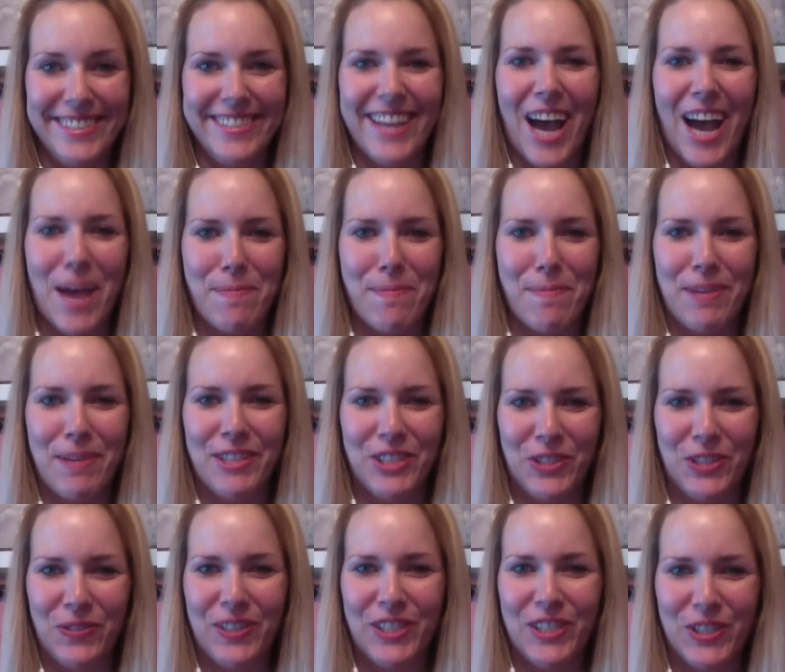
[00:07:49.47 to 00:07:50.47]
I bet you
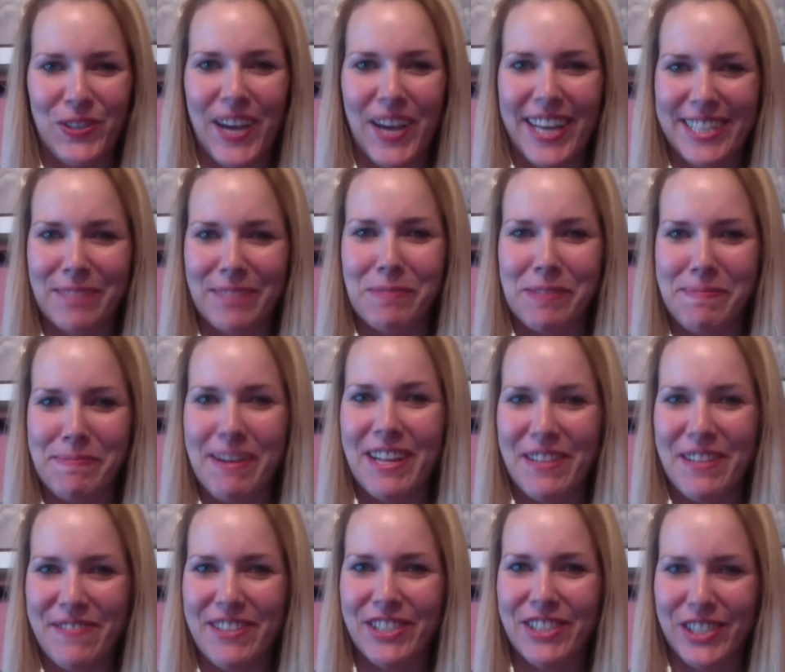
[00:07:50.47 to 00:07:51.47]
wish you had some
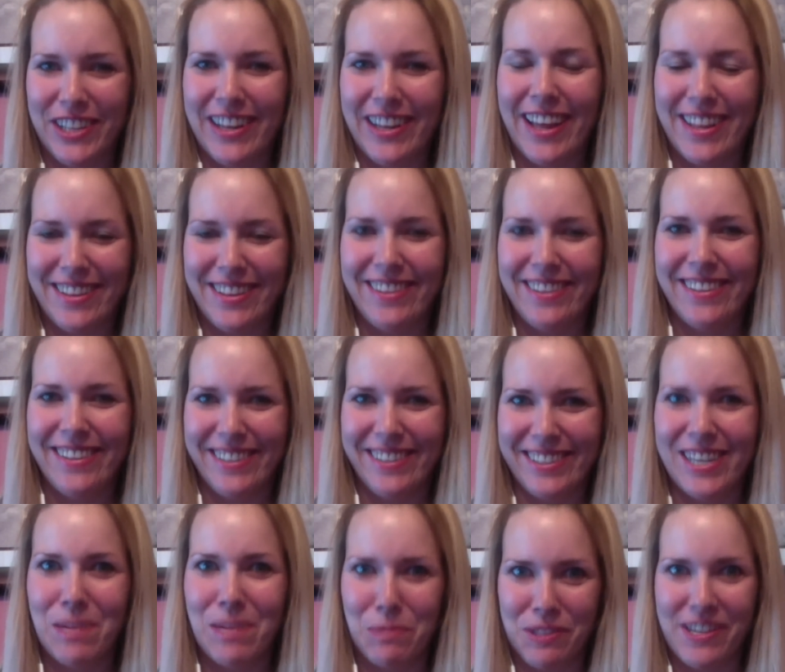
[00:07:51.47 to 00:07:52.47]
smell-o-vision a
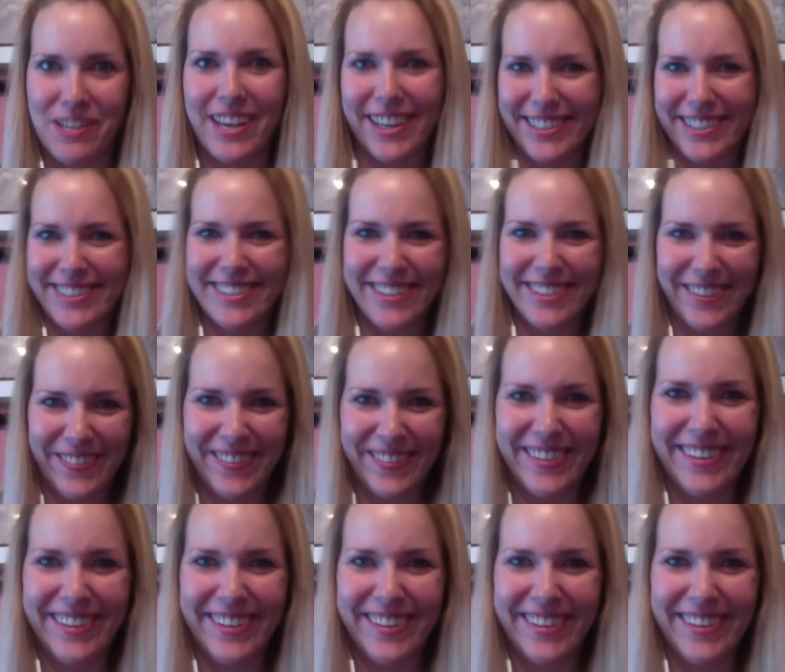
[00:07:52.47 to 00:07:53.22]
couple seconds ago.